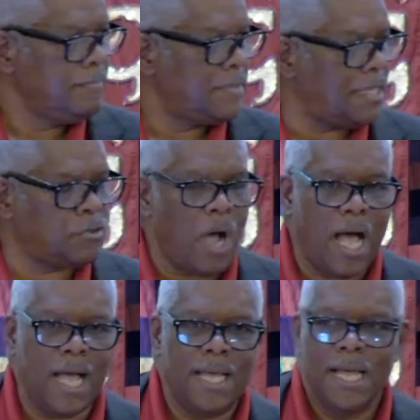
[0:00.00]
That's
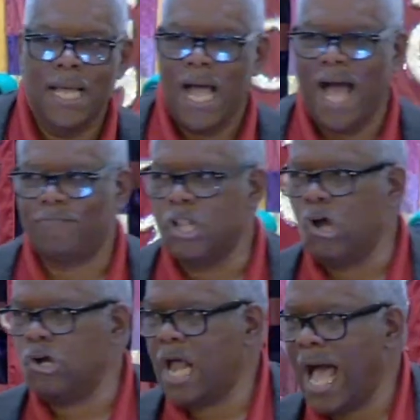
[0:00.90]
why I've
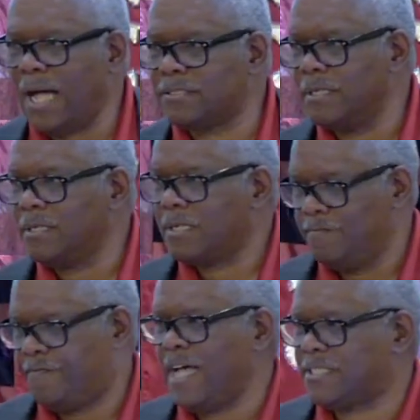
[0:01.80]
learned how to
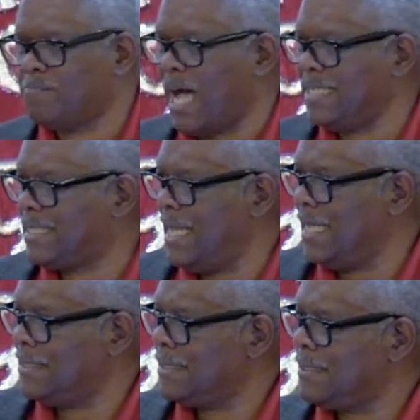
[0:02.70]
confess my
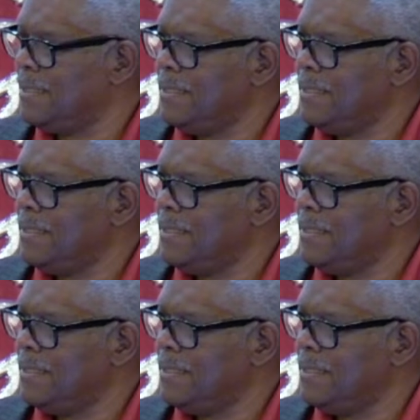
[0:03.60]
sins.